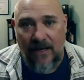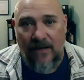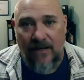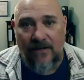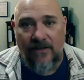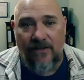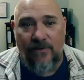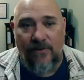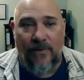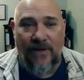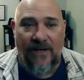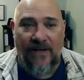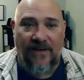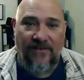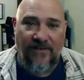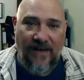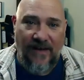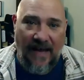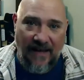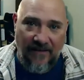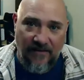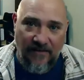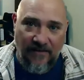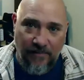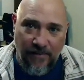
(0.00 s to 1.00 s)
Do you want a
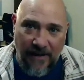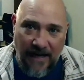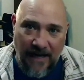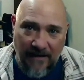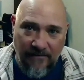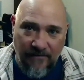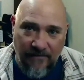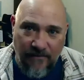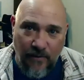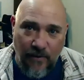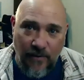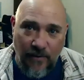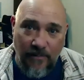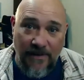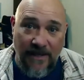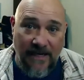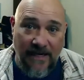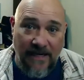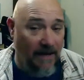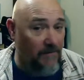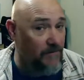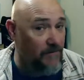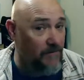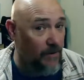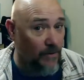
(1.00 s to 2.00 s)
SaaS platform that you
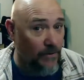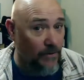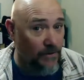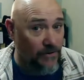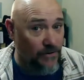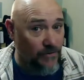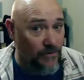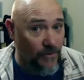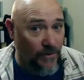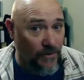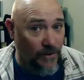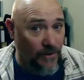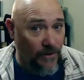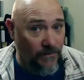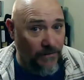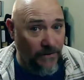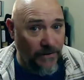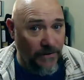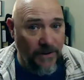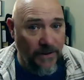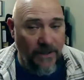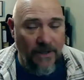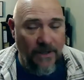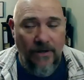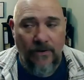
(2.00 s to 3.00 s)
have no control
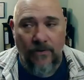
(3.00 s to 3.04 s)
over,